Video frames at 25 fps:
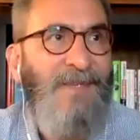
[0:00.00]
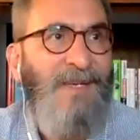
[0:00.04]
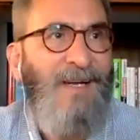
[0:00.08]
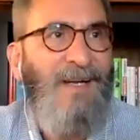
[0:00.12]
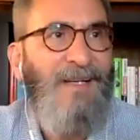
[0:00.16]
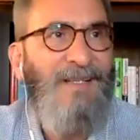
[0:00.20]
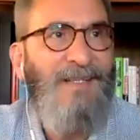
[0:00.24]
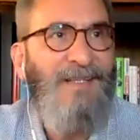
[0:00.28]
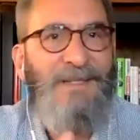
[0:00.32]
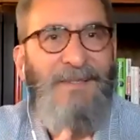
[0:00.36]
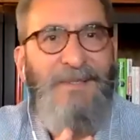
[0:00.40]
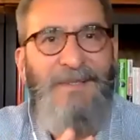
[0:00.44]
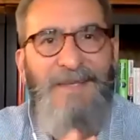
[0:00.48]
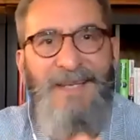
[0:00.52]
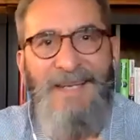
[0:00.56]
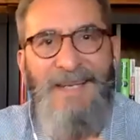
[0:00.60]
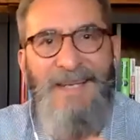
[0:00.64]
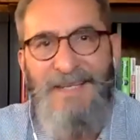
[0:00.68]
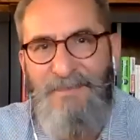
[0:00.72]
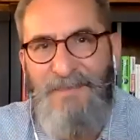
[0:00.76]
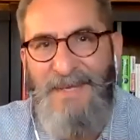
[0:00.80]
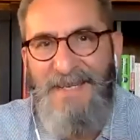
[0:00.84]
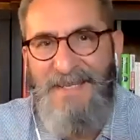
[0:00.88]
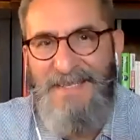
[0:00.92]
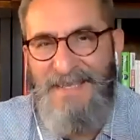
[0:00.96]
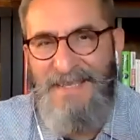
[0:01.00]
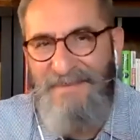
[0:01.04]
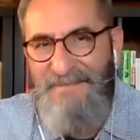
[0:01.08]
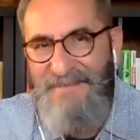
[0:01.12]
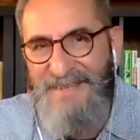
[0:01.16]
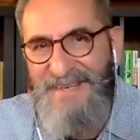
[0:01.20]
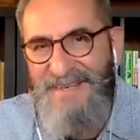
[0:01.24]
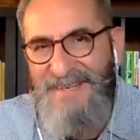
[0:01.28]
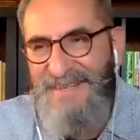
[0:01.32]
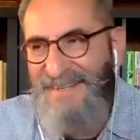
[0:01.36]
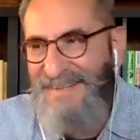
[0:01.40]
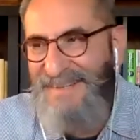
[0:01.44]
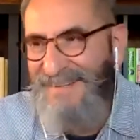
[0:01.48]
a little less piss and
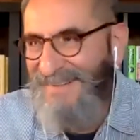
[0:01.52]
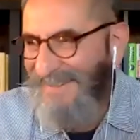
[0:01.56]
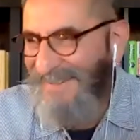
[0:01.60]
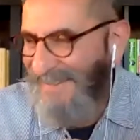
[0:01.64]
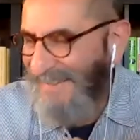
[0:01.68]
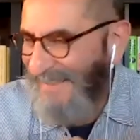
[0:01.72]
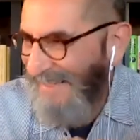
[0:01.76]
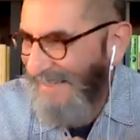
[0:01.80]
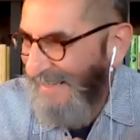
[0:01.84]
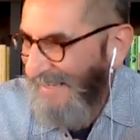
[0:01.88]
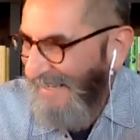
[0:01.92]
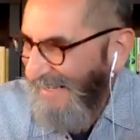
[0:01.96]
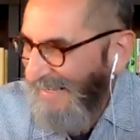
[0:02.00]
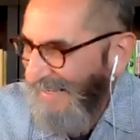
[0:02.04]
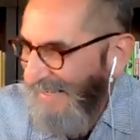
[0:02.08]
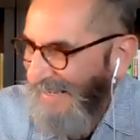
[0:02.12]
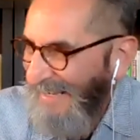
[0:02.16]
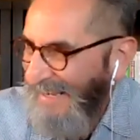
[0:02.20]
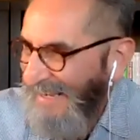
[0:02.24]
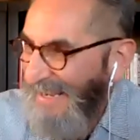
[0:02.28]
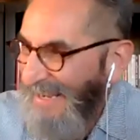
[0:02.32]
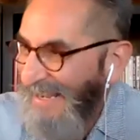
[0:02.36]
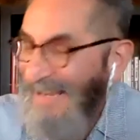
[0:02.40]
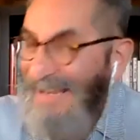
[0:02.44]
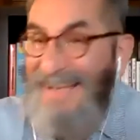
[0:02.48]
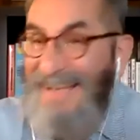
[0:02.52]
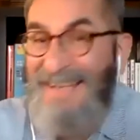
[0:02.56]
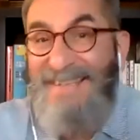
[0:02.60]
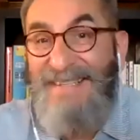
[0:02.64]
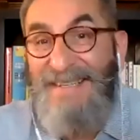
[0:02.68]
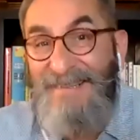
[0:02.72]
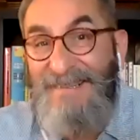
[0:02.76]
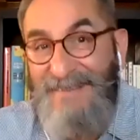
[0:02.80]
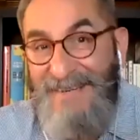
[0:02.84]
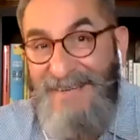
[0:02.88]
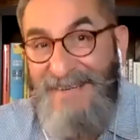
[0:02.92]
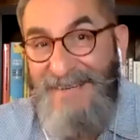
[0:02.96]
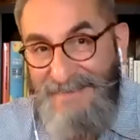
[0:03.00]
vinegar, and the
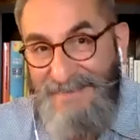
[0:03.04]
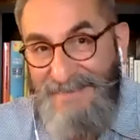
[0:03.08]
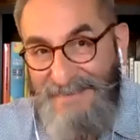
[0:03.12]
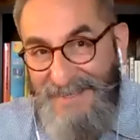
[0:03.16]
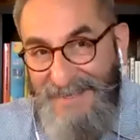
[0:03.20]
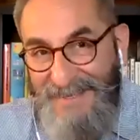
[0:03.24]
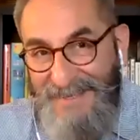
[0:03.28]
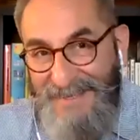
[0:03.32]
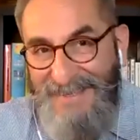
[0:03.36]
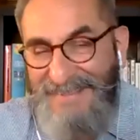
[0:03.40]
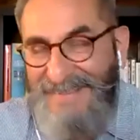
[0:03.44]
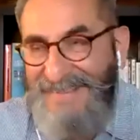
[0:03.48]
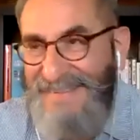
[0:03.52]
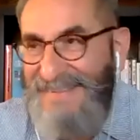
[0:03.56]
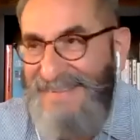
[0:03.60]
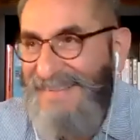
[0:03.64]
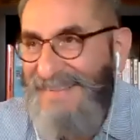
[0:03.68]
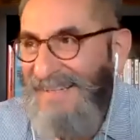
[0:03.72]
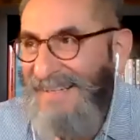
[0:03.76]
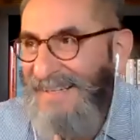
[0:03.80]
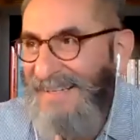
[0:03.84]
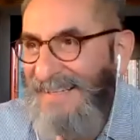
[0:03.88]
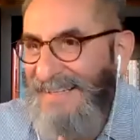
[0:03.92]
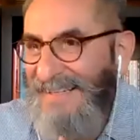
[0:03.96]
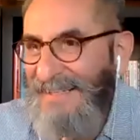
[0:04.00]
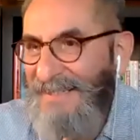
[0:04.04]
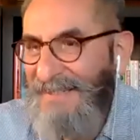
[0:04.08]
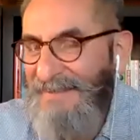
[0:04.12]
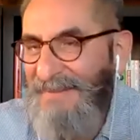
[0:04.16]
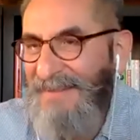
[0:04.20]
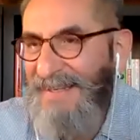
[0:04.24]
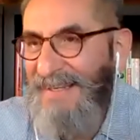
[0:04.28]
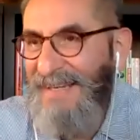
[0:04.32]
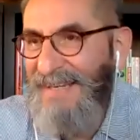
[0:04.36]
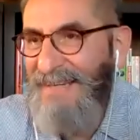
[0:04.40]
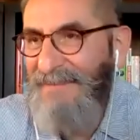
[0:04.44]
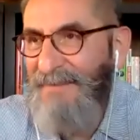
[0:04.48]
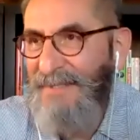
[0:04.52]
grace of God, uh,
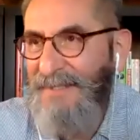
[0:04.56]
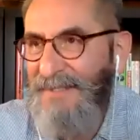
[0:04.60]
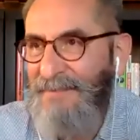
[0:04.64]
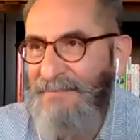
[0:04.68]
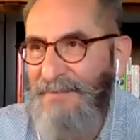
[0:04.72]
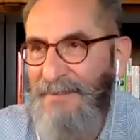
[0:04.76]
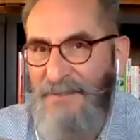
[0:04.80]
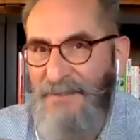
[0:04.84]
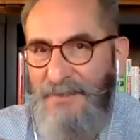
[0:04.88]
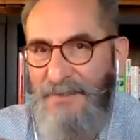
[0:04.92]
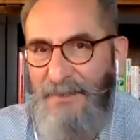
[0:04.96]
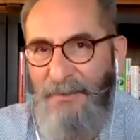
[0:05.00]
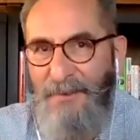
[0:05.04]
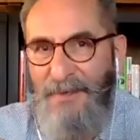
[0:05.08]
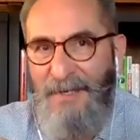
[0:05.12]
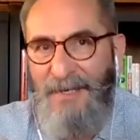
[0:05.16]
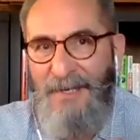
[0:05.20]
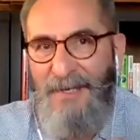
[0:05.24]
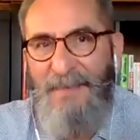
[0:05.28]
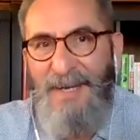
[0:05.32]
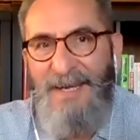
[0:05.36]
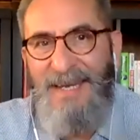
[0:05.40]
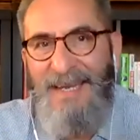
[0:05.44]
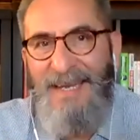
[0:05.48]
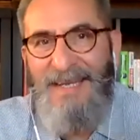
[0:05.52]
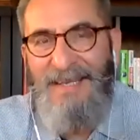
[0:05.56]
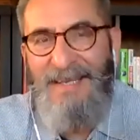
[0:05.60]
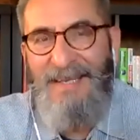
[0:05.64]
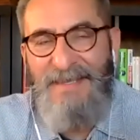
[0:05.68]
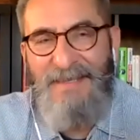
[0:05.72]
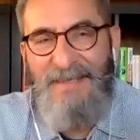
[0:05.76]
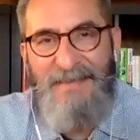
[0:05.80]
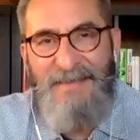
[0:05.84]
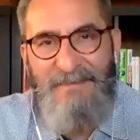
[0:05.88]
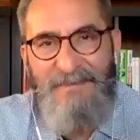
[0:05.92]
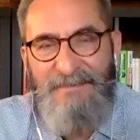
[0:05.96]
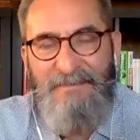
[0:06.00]
I have a different story on my hands.